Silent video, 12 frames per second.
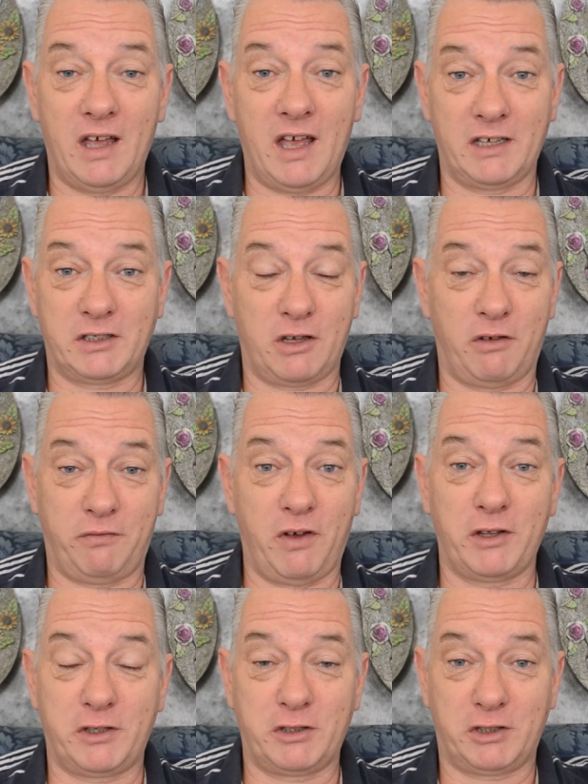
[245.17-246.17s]
As our
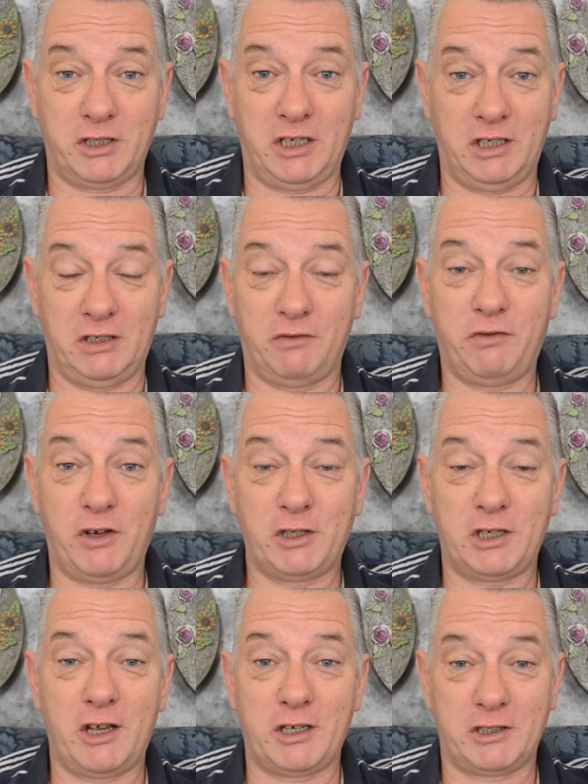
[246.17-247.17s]
father's seed
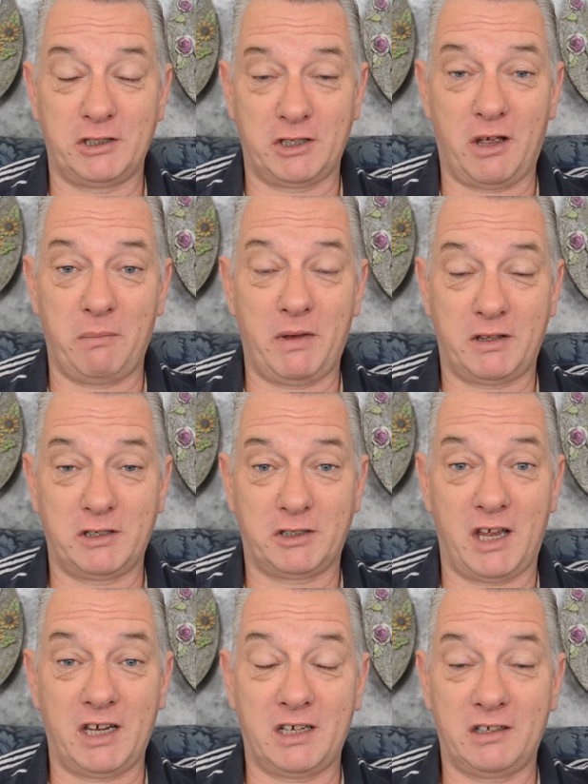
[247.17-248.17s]
fertilizes our mother's
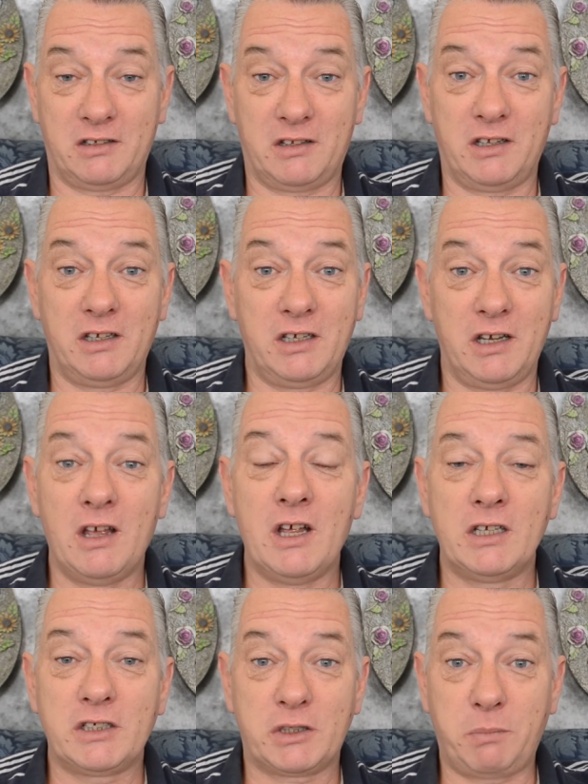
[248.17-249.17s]
egg, the
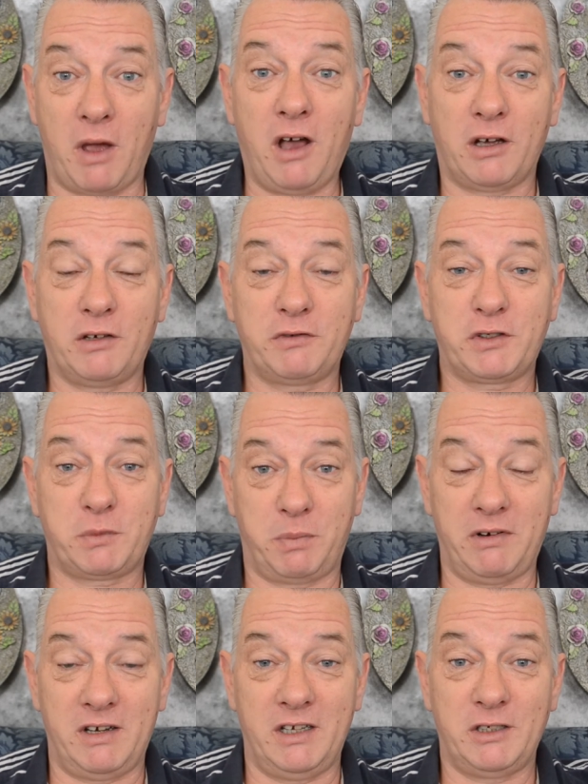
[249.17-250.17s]
spark of
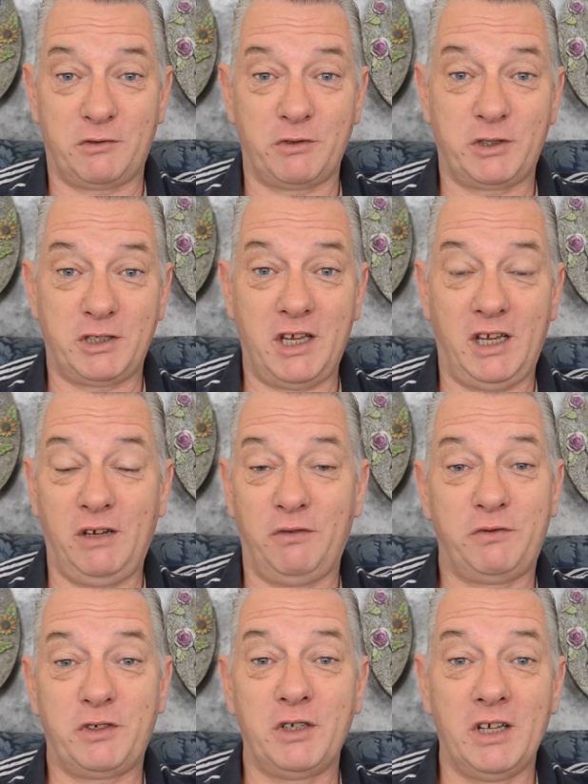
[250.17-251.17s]
spirit is
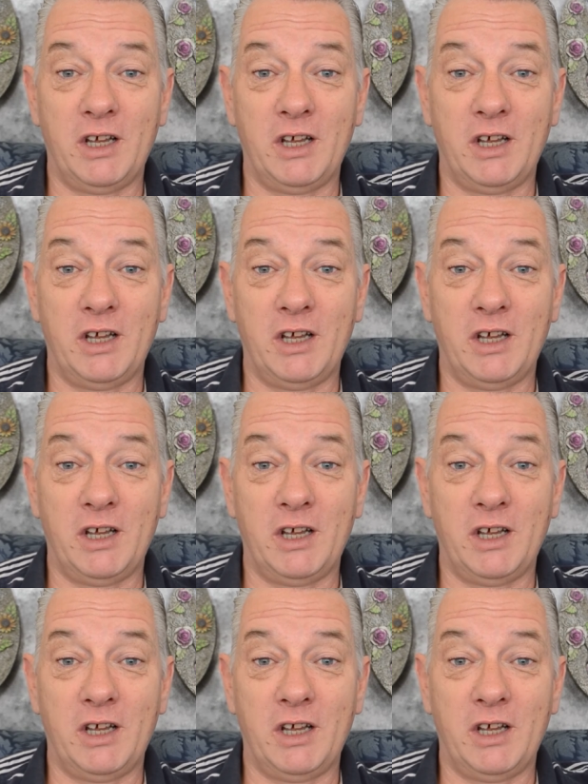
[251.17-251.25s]
received